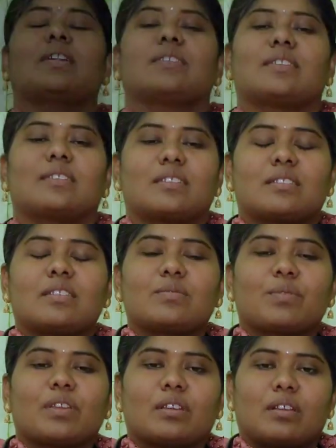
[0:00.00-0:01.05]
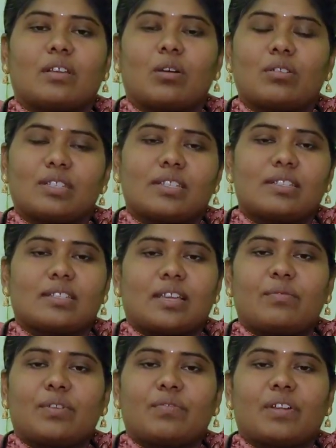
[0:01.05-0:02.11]
Addison's disease, we on CT
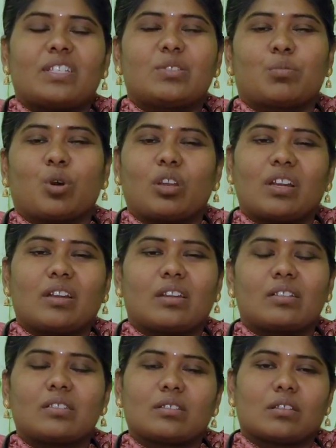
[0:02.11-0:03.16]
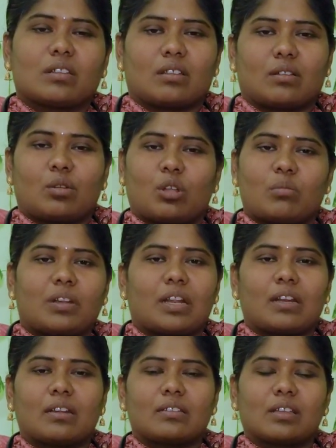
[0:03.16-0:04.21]
scan we find small adrenals or normal
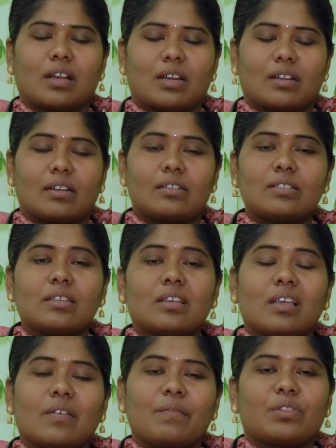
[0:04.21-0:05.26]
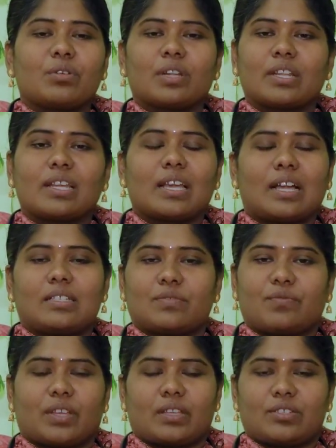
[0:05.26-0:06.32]
adrenals without any
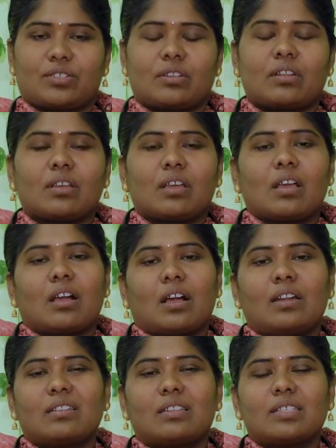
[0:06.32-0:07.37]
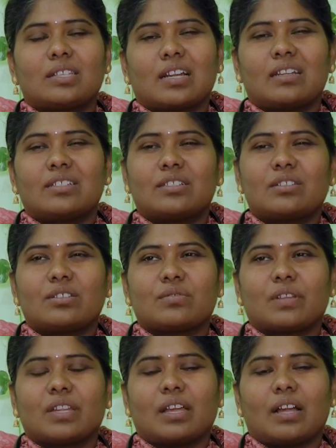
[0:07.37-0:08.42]
calcification. And this condition
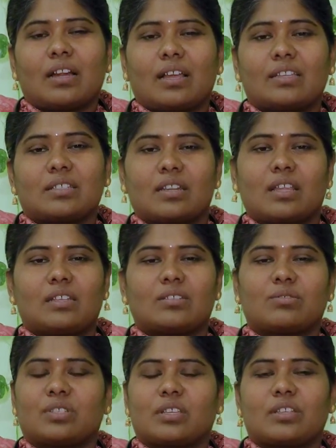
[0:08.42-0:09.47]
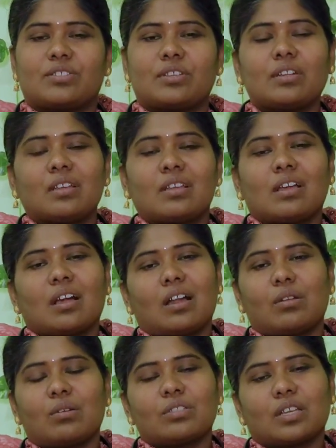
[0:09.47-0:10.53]
usually had HLA association
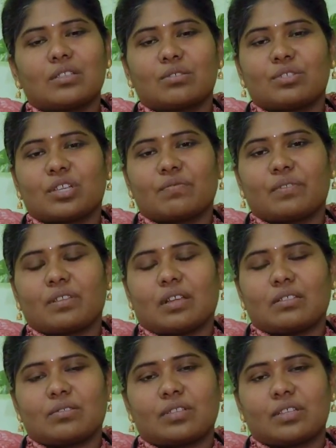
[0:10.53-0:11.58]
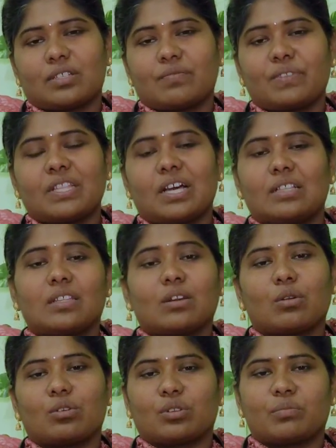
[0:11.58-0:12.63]
and also association with the other
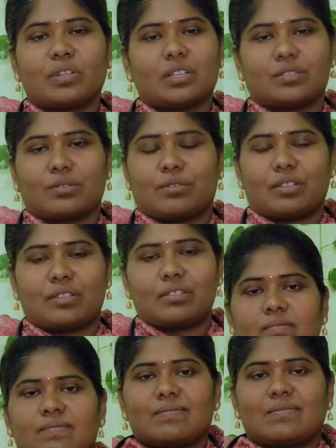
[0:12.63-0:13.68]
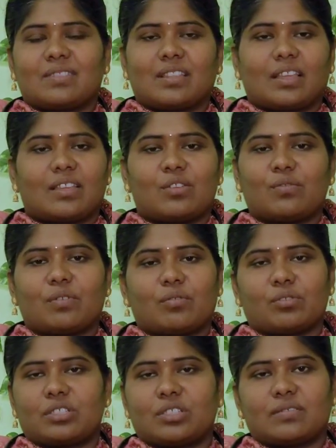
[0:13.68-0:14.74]
autoimmune disorders. Thank you for
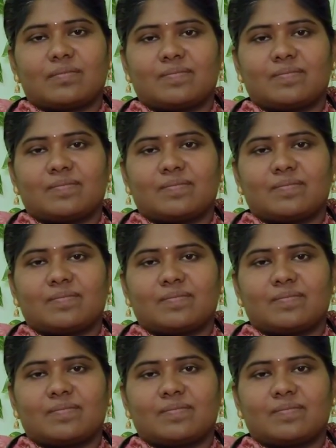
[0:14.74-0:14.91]
watching.